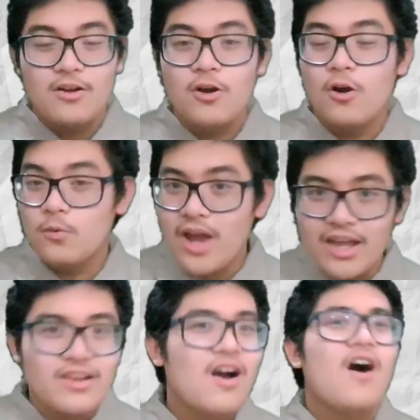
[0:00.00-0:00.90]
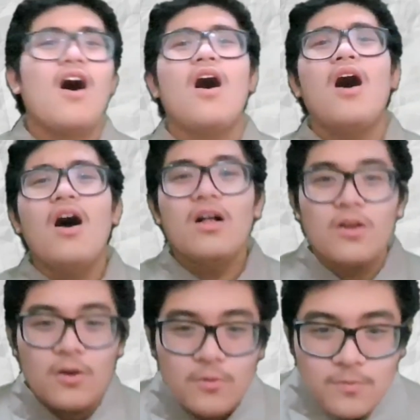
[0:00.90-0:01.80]
Correct! All
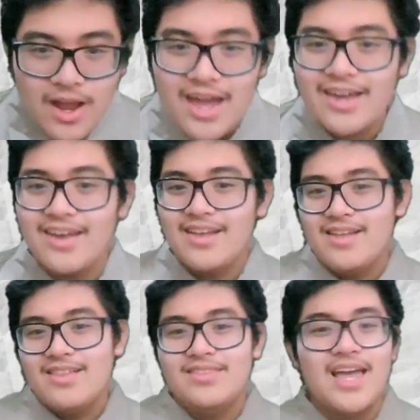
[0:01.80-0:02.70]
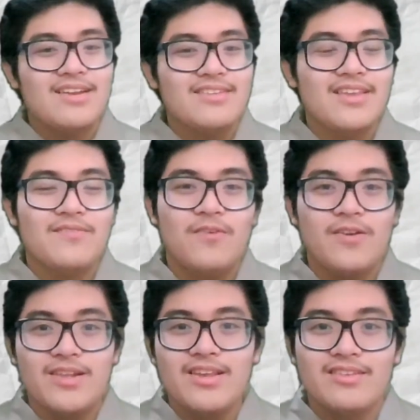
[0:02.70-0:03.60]
correct! That is it for
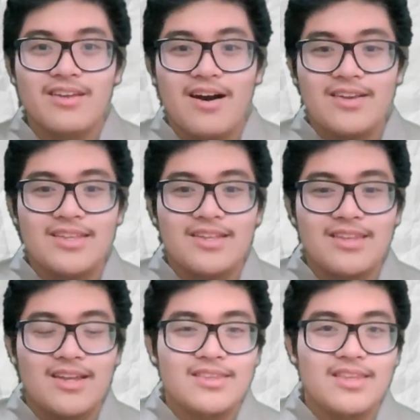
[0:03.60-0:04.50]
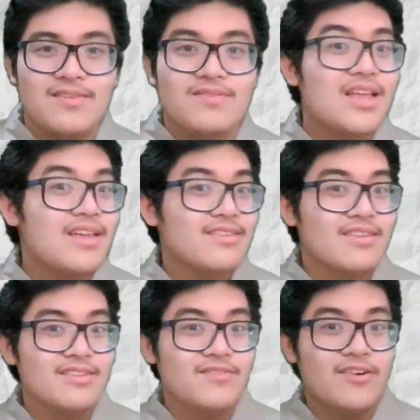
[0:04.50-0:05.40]
this Cocky Detective
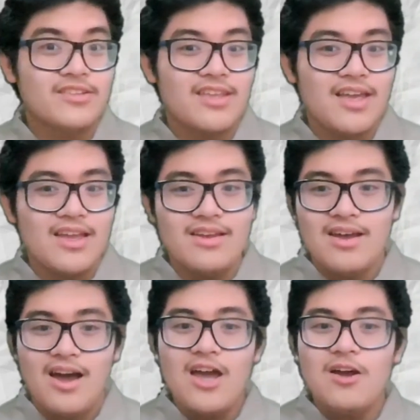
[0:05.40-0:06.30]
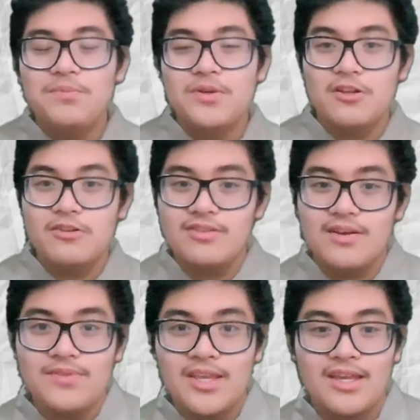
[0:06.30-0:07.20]
lesson for today. I hope you learned
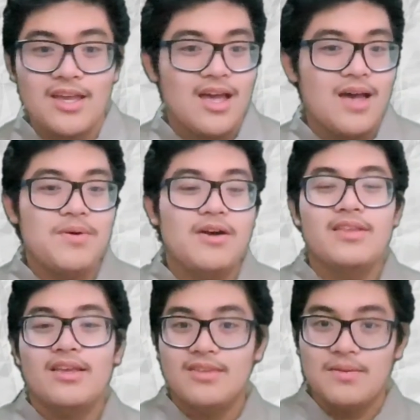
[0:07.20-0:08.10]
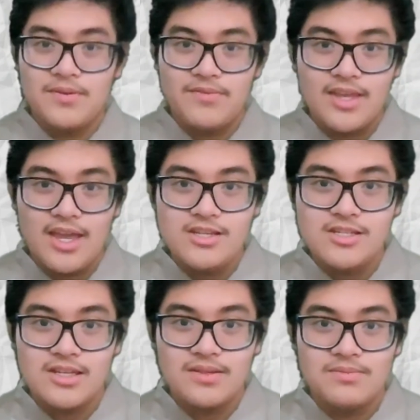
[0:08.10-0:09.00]
something about exemplification.